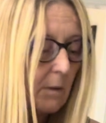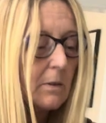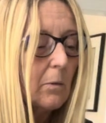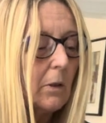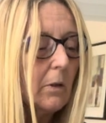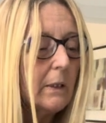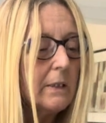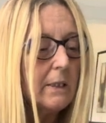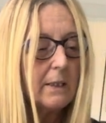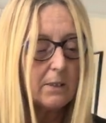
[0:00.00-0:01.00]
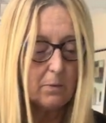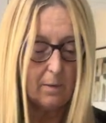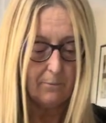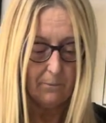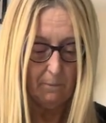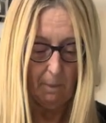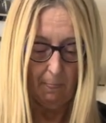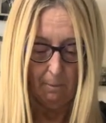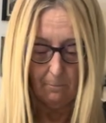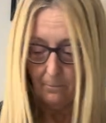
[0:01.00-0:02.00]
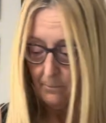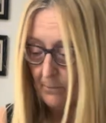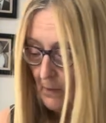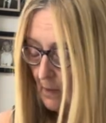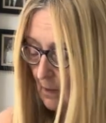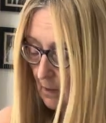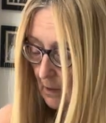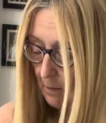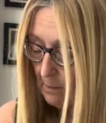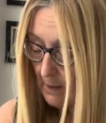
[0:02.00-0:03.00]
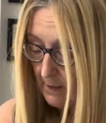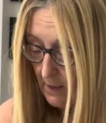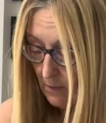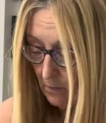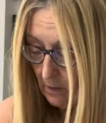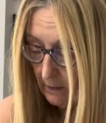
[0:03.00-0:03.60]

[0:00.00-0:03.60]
so we'll go on to this one. Right, where are you?